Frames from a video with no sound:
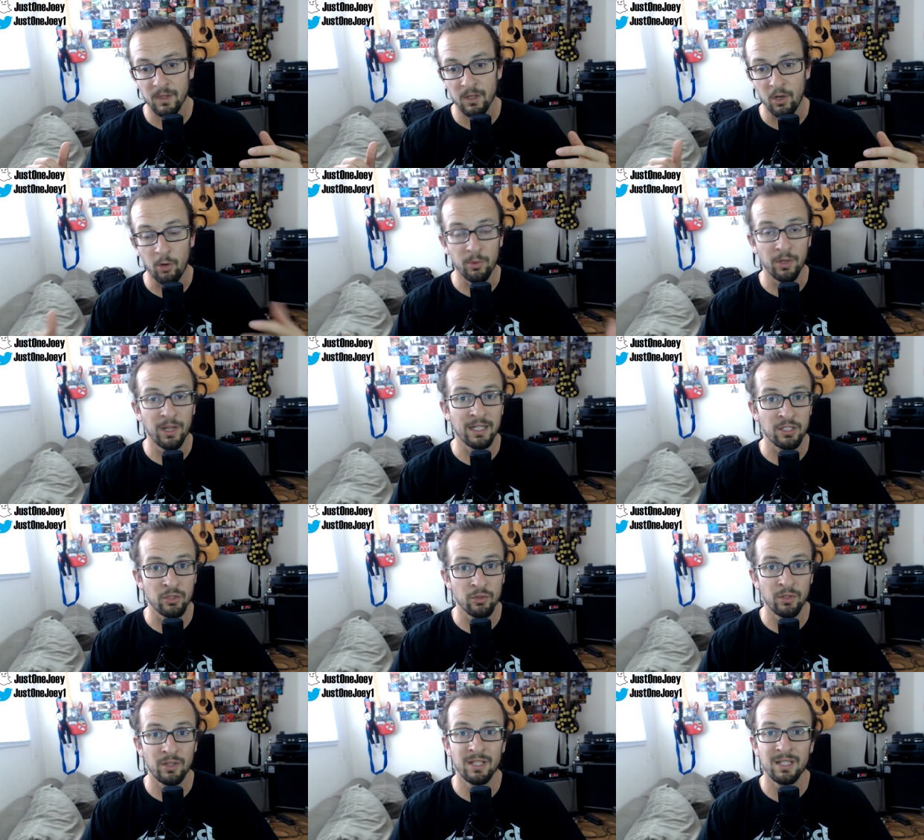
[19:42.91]
hope you guys
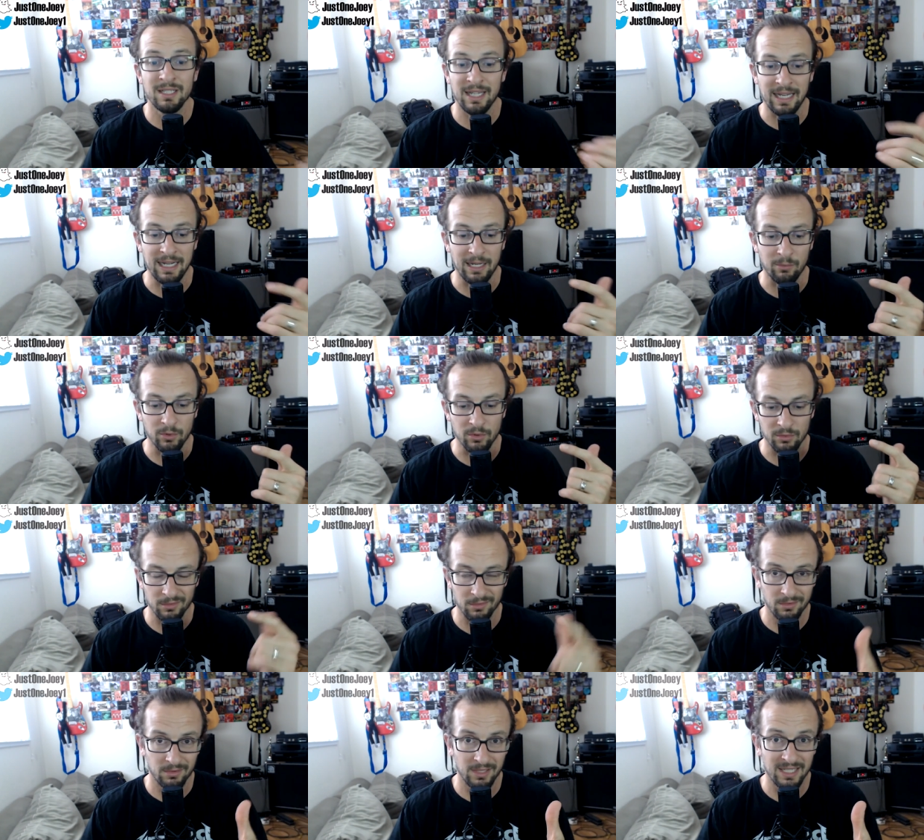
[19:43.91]
enjoyed this, and I will
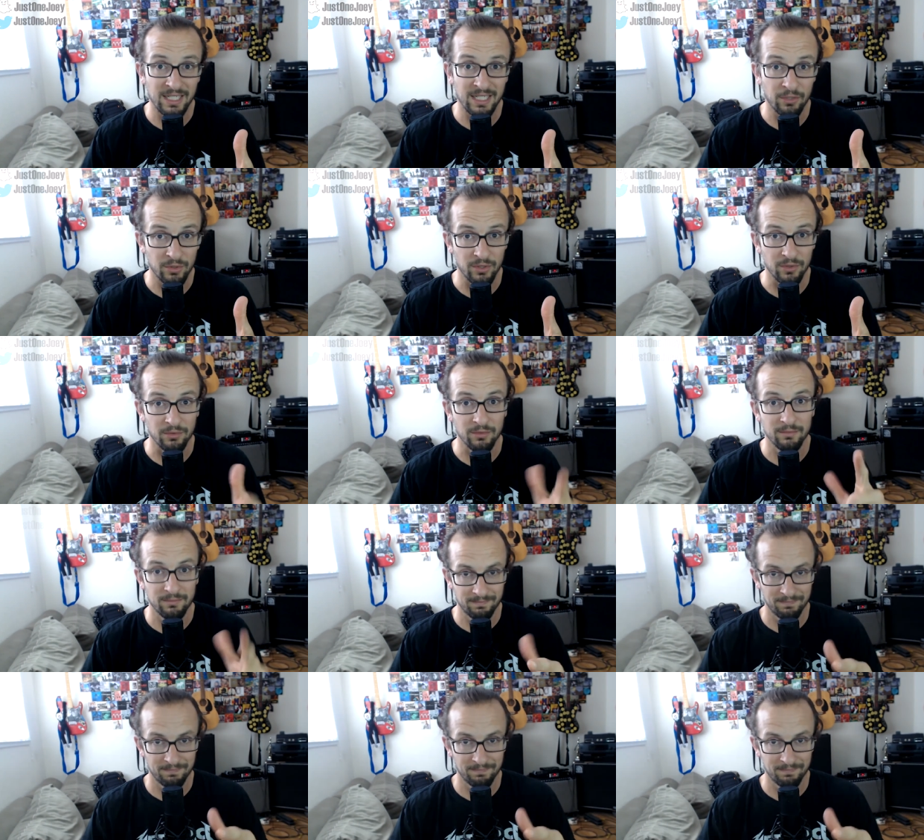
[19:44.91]
see you soon.